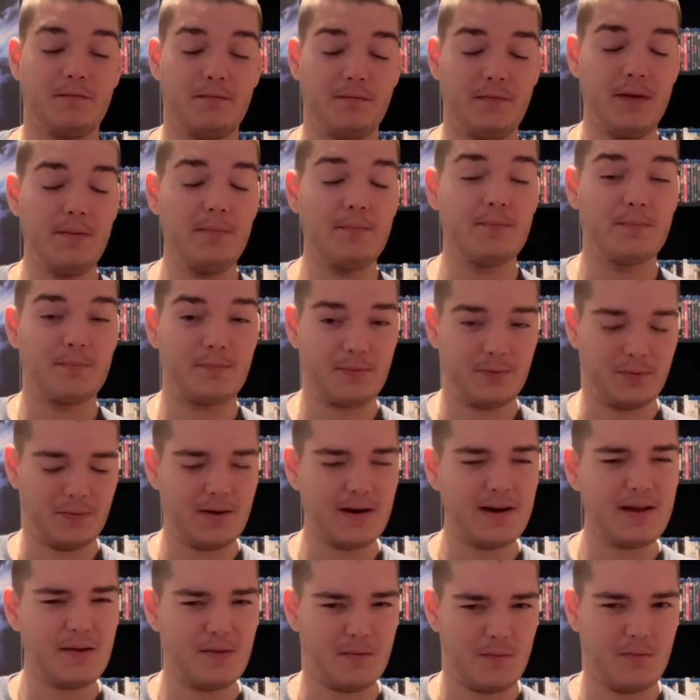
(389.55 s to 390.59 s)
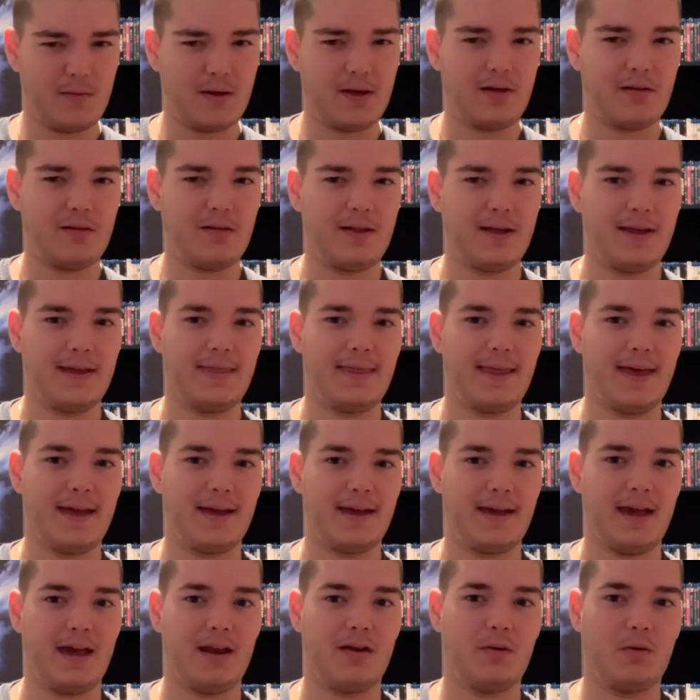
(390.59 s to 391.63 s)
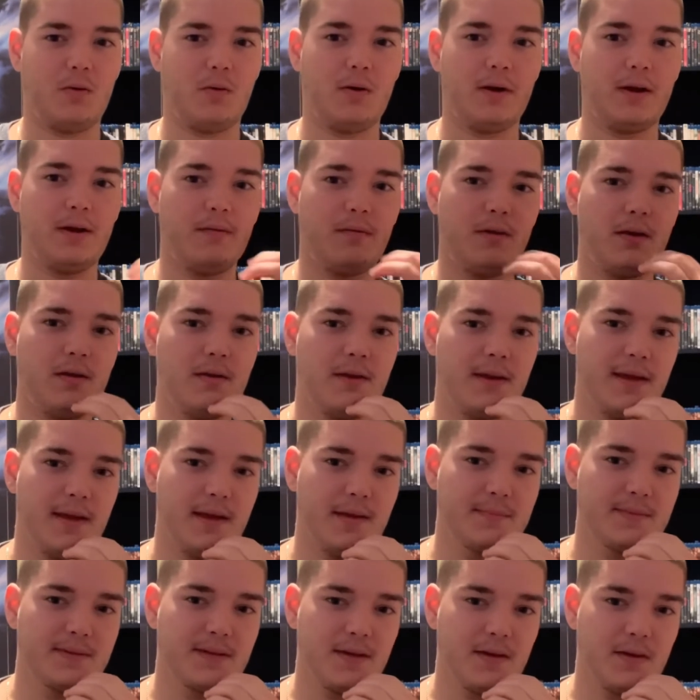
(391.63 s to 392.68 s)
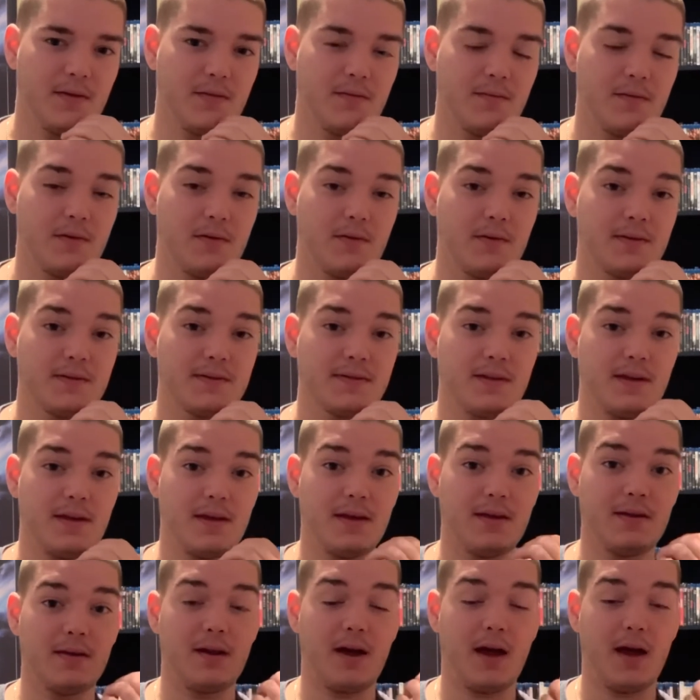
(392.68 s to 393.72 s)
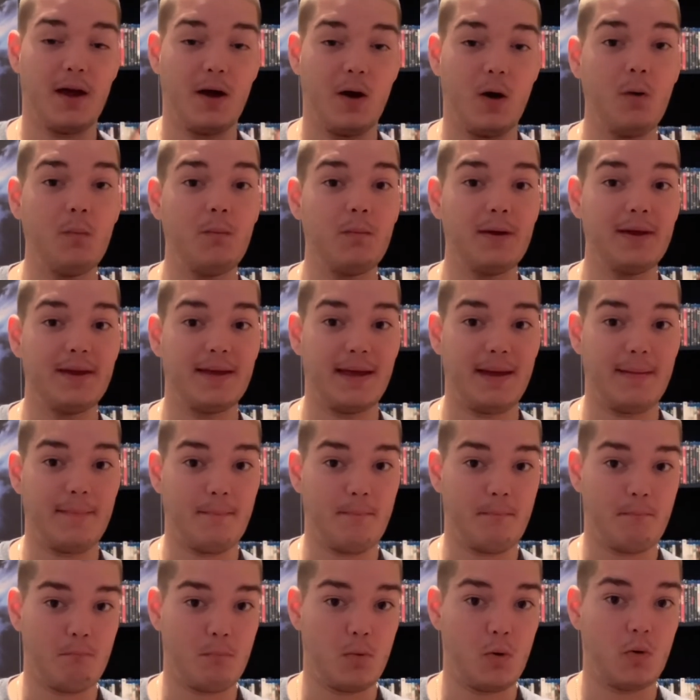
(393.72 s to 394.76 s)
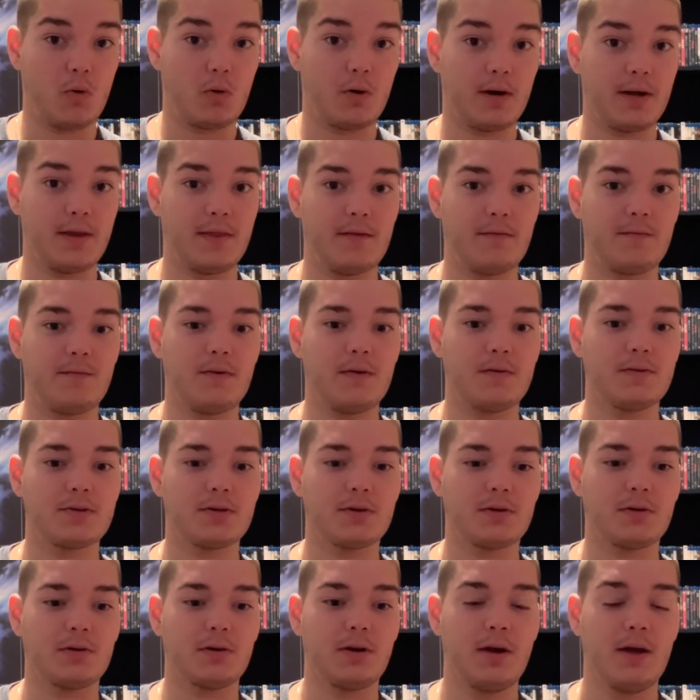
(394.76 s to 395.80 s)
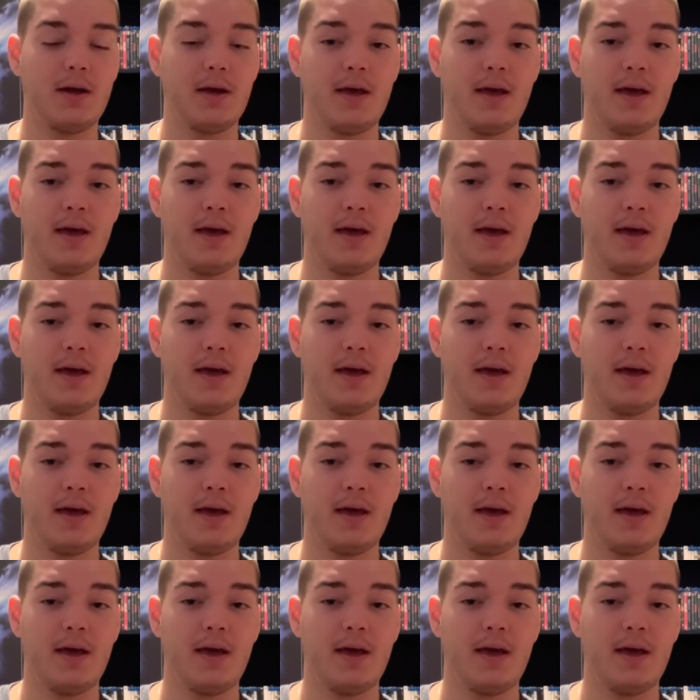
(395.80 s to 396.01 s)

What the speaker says: fit pretty well in that category of good MCU villains, and I hope we get more in the future.